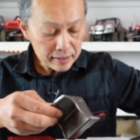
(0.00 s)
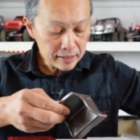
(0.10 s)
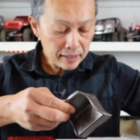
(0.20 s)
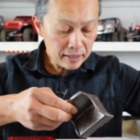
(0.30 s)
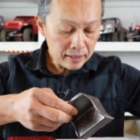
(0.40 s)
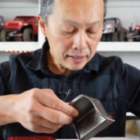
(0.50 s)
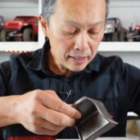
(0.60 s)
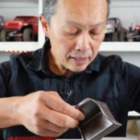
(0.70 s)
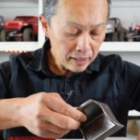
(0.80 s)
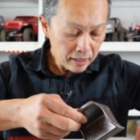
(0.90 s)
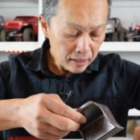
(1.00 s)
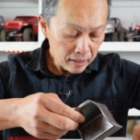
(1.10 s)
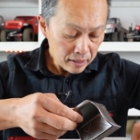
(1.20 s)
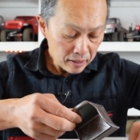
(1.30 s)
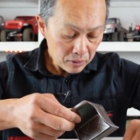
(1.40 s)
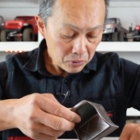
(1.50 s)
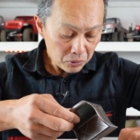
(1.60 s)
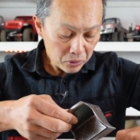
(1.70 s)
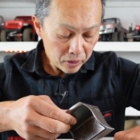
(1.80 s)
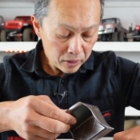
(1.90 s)
N C'd
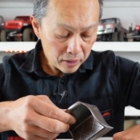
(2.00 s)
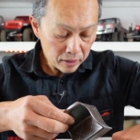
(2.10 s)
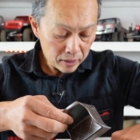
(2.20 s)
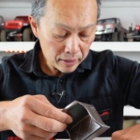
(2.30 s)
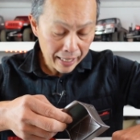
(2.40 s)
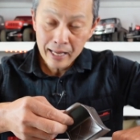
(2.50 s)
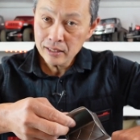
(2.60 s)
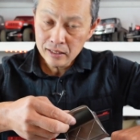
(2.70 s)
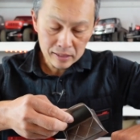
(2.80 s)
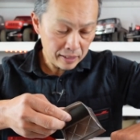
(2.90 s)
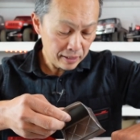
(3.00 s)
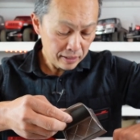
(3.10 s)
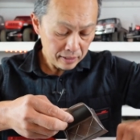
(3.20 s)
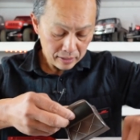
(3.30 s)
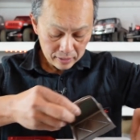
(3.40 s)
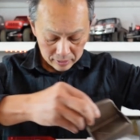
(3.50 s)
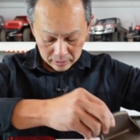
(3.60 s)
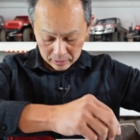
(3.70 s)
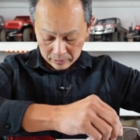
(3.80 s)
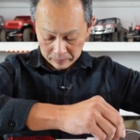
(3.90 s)
or cast
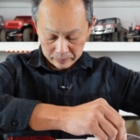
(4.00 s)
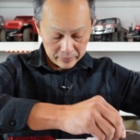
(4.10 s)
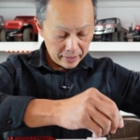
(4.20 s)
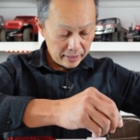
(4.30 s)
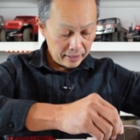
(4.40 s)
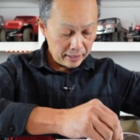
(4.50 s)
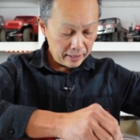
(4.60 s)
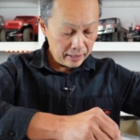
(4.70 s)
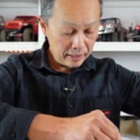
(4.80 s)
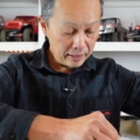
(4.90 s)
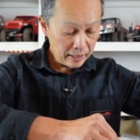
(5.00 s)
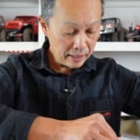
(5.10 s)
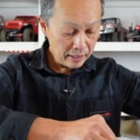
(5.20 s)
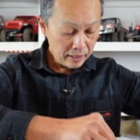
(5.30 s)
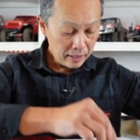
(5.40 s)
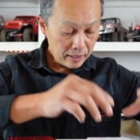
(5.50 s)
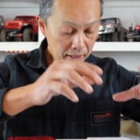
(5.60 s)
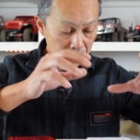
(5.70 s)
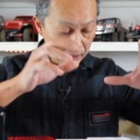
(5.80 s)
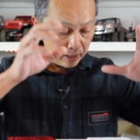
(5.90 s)
and
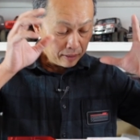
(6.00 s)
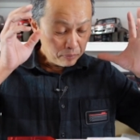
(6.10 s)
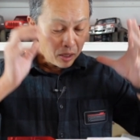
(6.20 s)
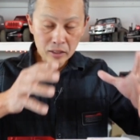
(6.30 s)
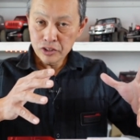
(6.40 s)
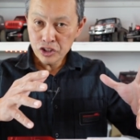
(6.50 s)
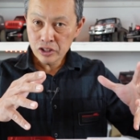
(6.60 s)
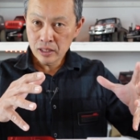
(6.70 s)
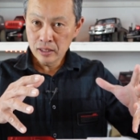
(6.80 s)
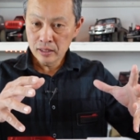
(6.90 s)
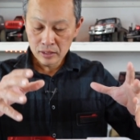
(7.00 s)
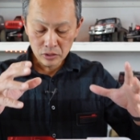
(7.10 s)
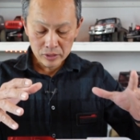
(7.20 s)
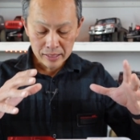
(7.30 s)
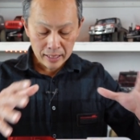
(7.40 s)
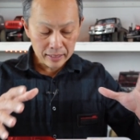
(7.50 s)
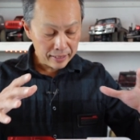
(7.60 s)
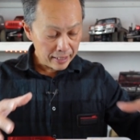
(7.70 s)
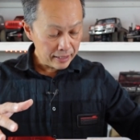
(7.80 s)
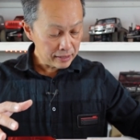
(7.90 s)
and polished. So it's got a
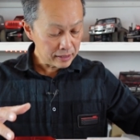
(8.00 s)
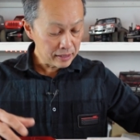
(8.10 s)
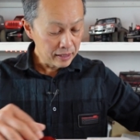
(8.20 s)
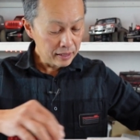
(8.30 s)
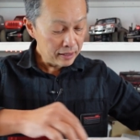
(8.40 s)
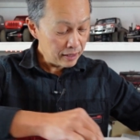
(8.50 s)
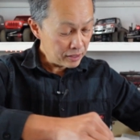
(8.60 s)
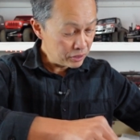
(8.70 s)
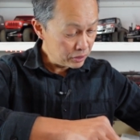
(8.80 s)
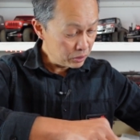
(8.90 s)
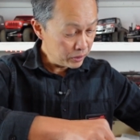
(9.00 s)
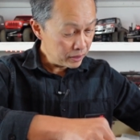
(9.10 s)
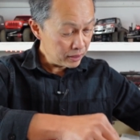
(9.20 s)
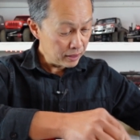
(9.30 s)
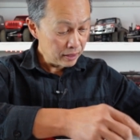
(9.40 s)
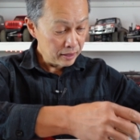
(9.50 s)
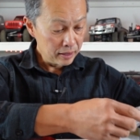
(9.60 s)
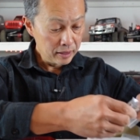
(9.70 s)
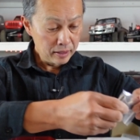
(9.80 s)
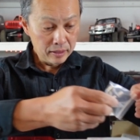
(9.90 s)
nice luster to it.
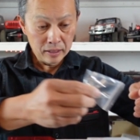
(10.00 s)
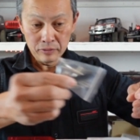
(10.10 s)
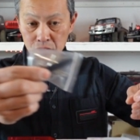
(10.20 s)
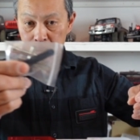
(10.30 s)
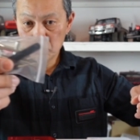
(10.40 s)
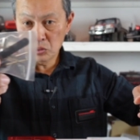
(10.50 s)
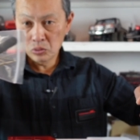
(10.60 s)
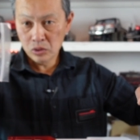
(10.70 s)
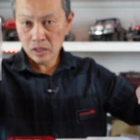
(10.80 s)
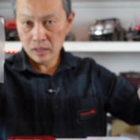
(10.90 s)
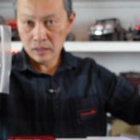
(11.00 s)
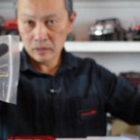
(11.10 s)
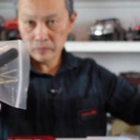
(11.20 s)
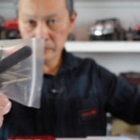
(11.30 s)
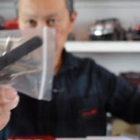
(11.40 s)
They give you some tools here.